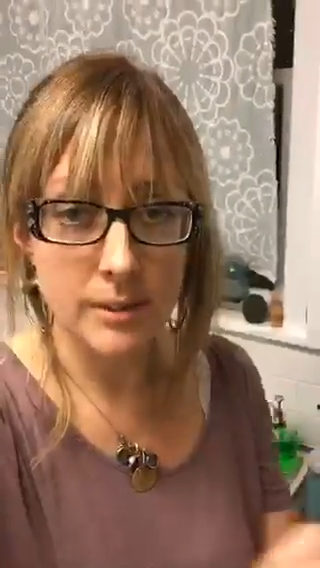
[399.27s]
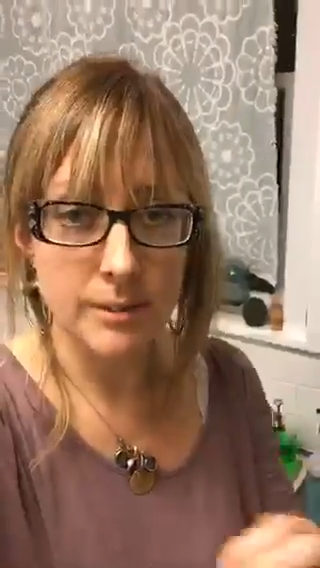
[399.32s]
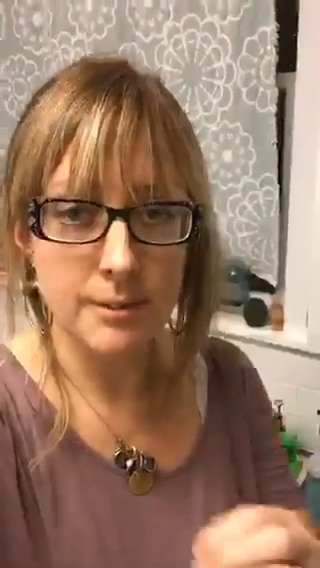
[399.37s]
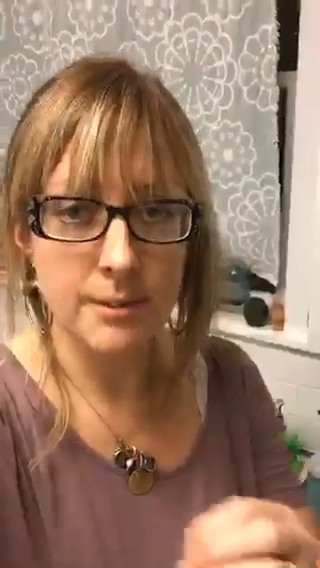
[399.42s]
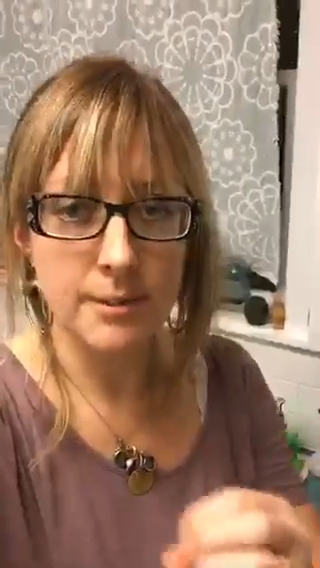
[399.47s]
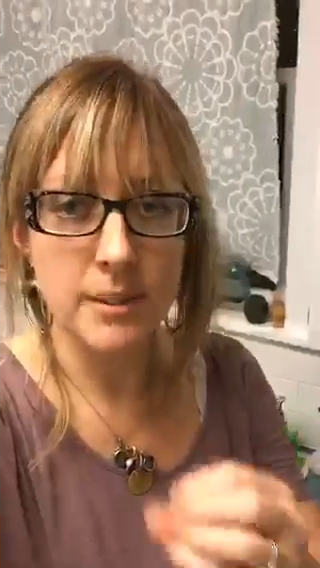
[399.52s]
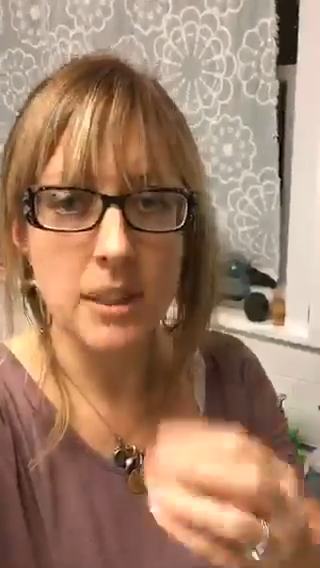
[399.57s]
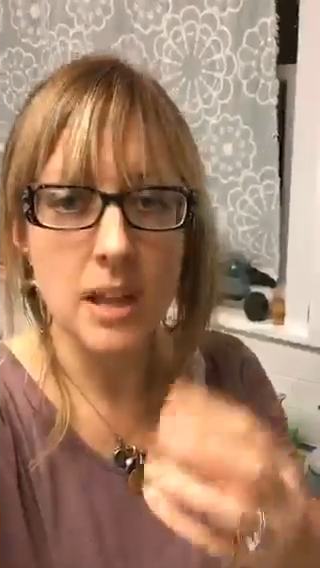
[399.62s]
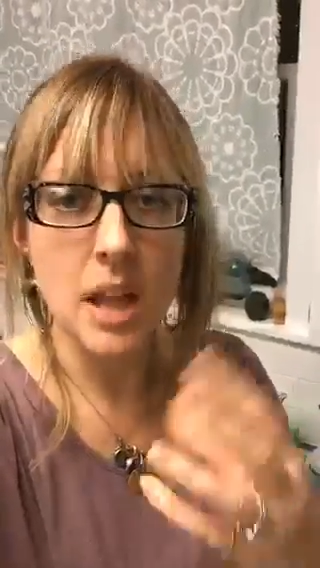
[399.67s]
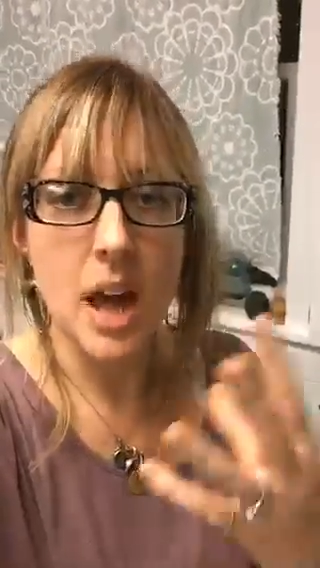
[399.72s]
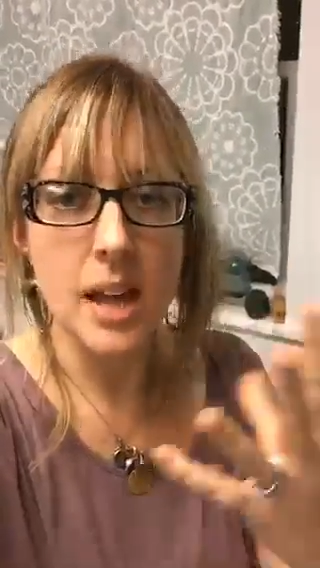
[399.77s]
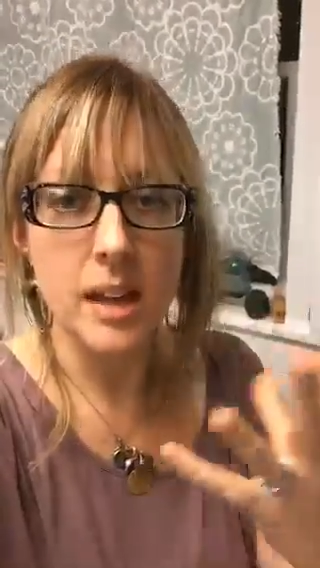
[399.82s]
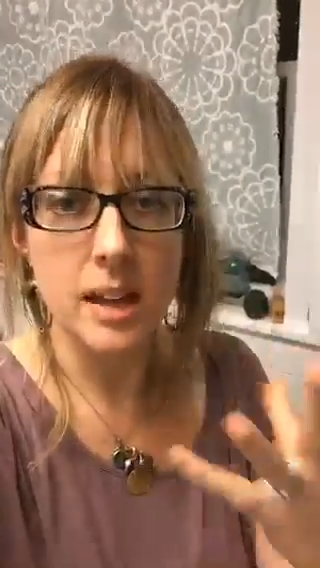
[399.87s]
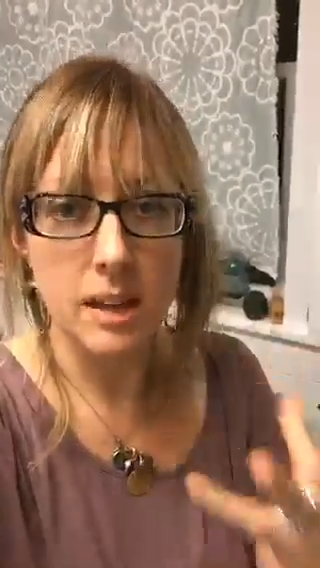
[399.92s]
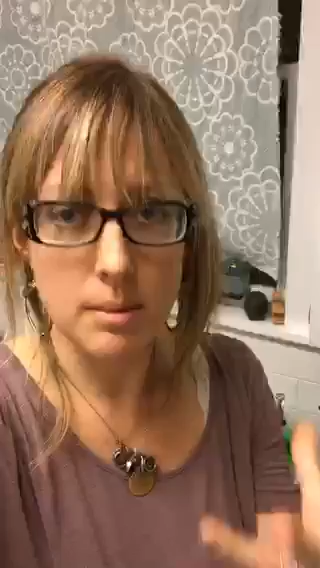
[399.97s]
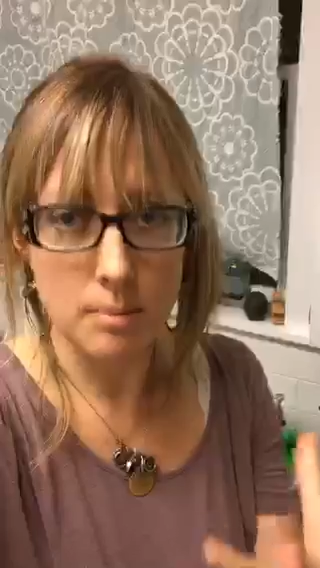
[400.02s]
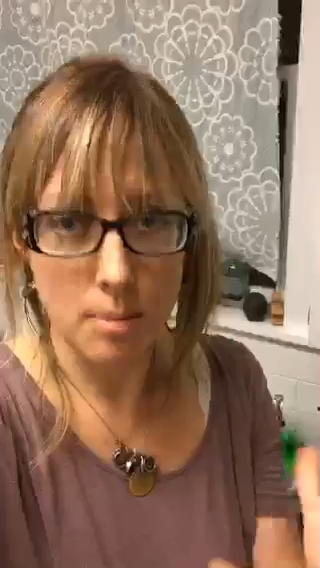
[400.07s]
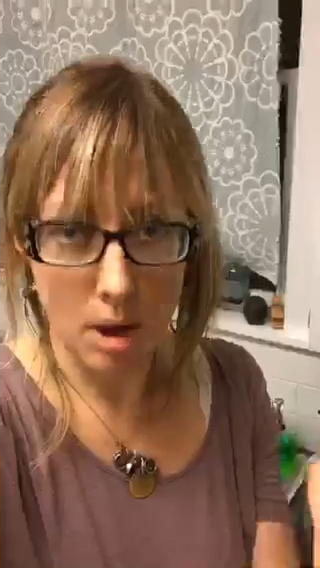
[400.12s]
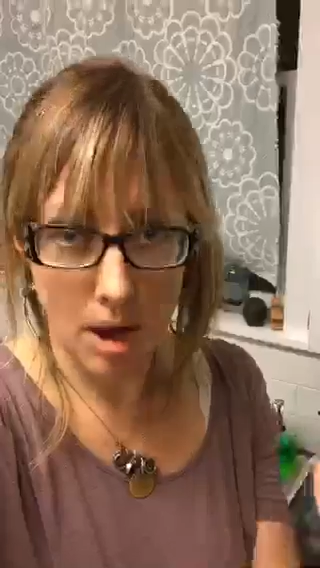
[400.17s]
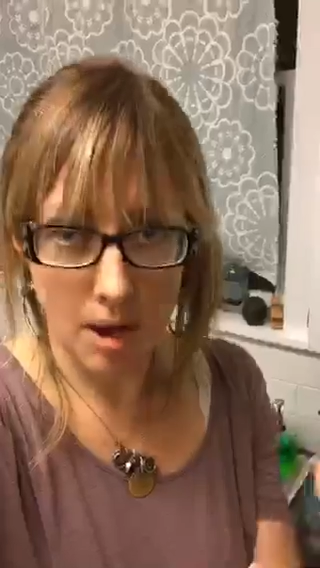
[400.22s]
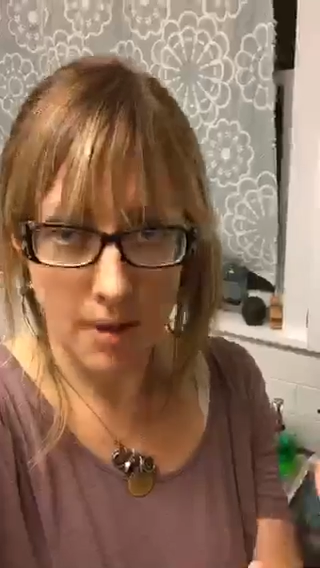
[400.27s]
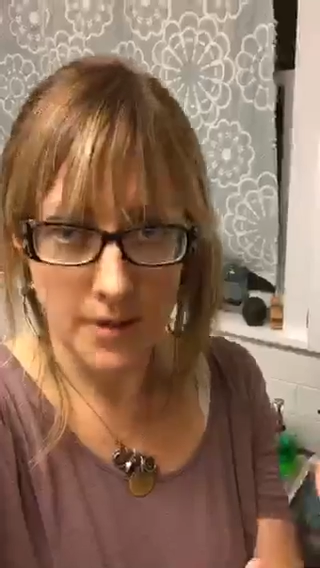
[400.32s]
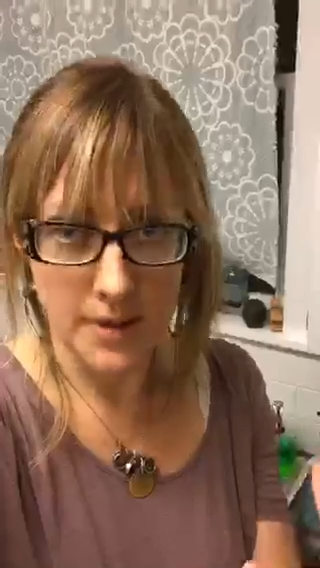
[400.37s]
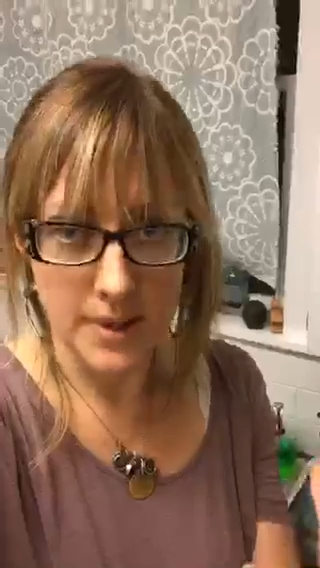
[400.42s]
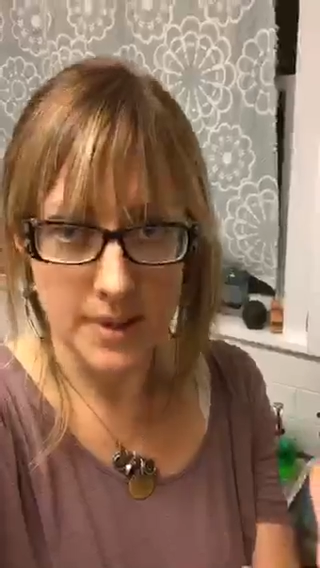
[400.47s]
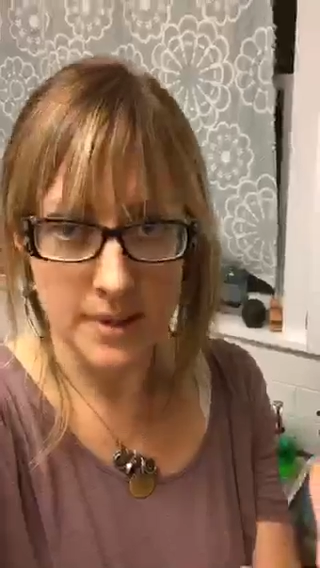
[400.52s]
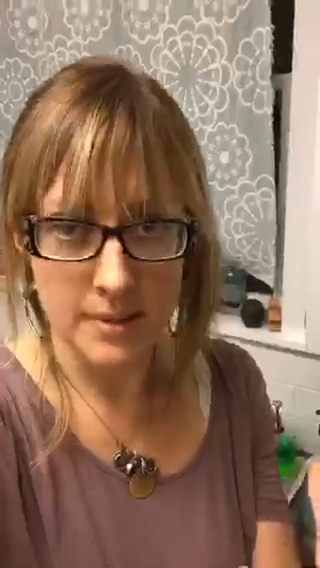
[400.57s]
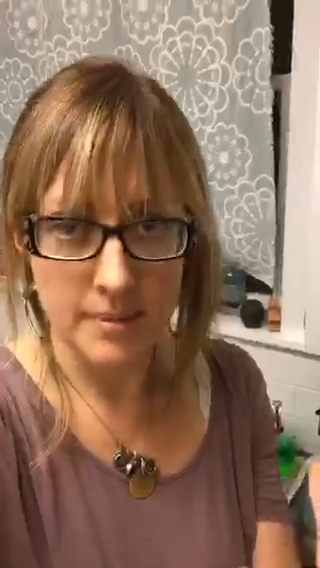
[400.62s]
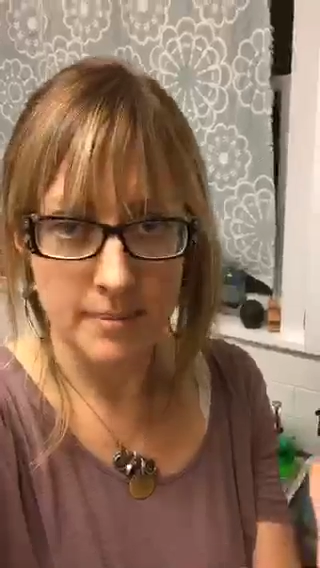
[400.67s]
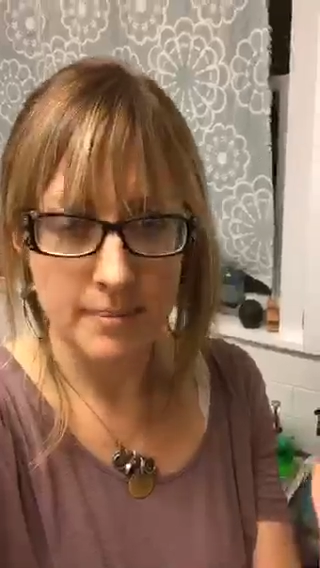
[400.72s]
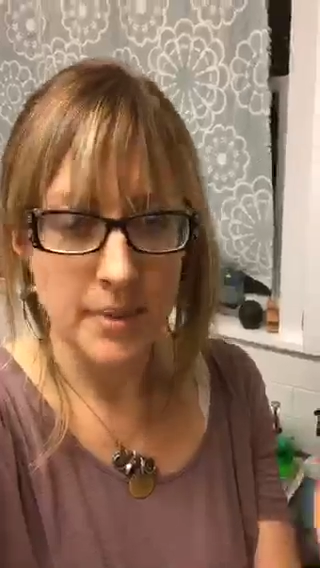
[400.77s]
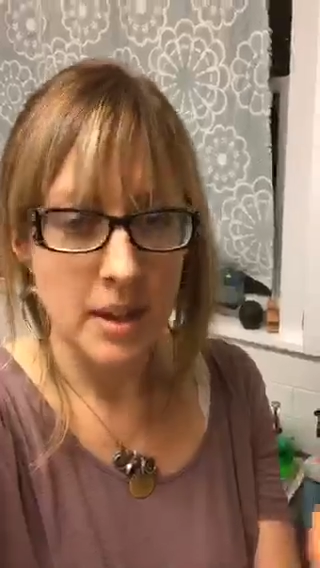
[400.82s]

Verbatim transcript: flying moths.